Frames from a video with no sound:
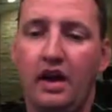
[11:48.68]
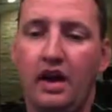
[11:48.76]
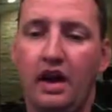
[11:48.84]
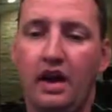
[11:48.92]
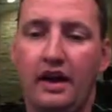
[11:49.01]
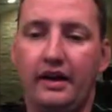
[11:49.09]

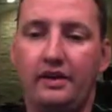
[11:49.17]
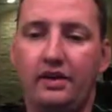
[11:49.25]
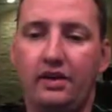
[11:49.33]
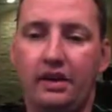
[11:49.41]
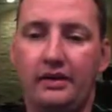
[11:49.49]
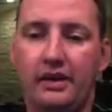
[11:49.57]
All right,
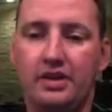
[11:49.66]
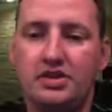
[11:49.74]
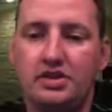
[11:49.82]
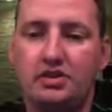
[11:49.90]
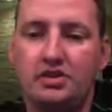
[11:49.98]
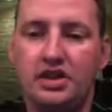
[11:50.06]
well, here's
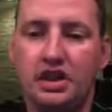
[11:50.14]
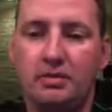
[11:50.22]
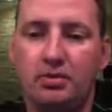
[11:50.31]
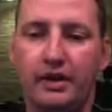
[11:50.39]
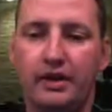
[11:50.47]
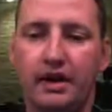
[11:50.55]
your little
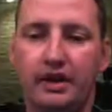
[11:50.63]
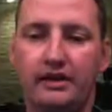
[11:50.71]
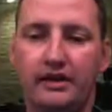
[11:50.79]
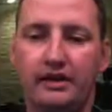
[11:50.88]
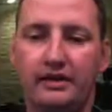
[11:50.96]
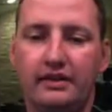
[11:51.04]
SharePoint
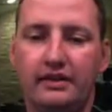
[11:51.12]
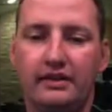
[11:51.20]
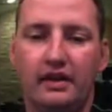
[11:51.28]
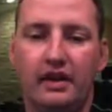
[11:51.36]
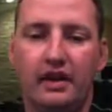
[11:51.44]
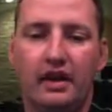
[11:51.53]
content.
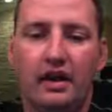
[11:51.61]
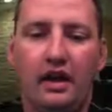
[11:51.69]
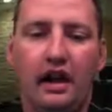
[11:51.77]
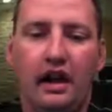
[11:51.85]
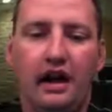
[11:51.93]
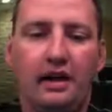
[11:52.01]

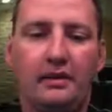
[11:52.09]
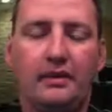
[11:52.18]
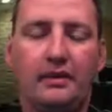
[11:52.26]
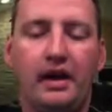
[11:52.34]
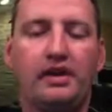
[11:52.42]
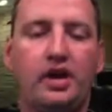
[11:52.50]
I
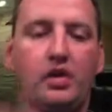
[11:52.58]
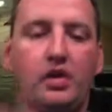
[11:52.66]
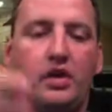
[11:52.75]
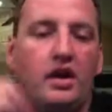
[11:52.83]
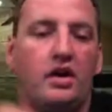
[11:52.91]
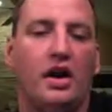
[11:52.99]
know
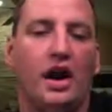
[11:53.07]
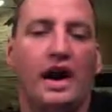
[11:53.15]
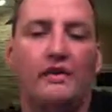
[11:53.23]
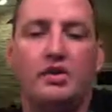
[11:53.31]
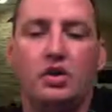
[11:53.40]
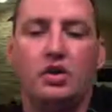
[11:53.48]
not a lot
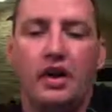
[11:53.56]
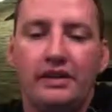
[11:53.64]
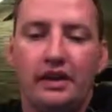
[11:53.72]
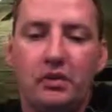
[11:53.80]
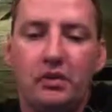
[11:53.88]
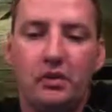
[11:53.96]
of you are out
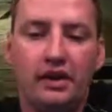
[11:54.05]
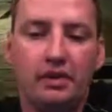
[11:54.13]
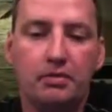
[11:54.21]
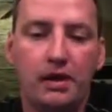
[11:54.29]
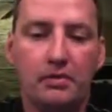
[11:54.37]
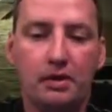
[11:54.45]
there running
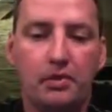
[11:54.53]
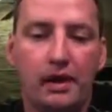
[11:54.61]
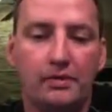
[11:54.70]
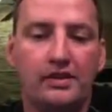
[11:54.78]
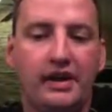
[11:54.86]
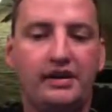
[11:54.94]
your public
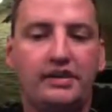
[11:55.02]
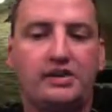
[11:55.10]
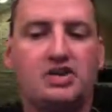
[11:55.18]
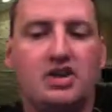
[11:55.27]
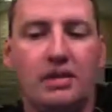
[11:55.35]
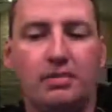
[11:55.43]
websites
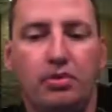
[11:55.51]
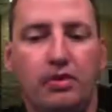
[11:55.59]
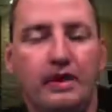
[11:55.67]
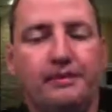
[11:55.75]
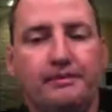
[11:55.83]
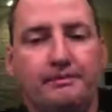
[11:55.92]
on
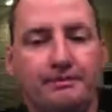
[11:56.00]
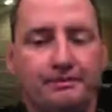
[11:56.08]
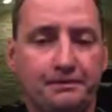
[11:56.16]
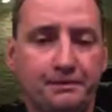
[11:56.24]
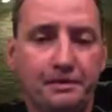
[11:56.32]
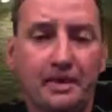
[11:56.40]
SharePoint,
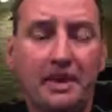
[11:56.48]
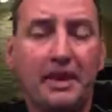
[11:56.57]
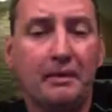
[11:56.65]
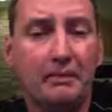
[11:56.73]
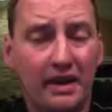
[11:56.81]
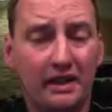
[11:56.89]

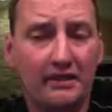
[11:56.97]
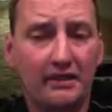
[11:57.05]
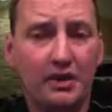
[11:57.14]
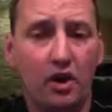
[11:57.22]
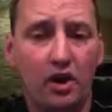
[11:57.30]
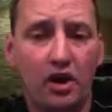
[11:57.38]
but if
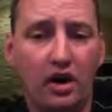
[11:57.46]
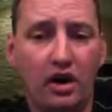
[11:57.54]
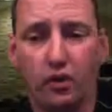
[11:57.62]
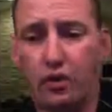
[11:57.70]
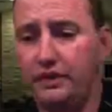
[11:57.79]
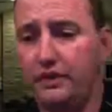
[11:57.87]
you are,
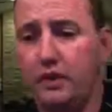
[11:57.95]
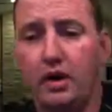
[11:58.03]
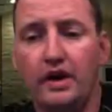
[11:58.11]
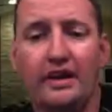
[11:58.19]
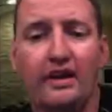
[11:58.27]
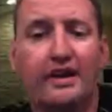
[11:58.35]
or if you're
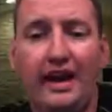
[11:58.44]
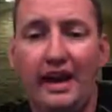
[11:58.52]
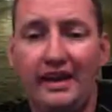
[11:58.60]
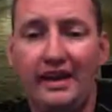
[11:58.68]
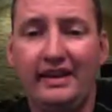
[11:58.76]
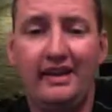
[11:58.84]
running
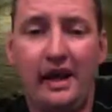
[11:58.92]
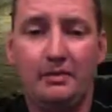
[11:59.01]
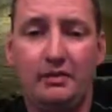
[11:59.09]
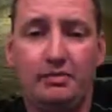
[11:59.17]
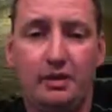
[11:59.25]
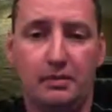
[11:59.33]
any
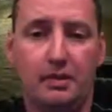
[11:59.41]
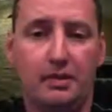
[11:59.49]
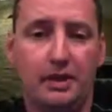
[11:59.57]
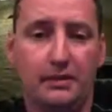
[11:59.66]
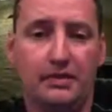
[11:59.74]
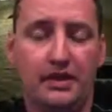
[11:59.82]
type of public
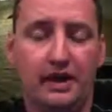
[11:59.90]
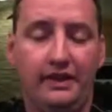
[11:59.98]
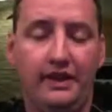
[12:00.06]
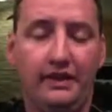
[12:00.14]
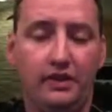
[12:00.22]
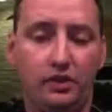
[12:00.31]
website, I
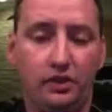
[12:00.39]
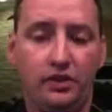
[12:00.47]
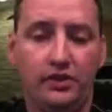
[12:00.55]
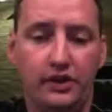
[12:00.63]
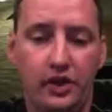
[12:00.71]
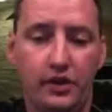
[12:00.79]
think it's
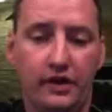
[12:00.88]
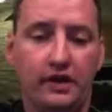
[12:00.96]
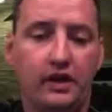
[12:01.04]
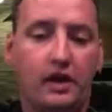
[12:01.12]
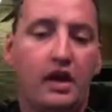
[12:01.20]
worth knowing.